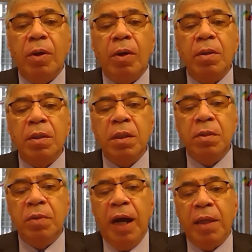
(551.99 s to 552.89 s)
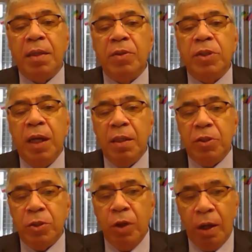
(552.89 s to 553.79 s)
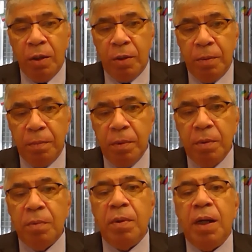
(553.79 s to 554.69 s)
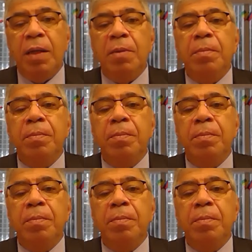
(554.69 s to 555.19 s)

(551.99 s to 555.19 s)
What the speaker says: on the United States dollar, right?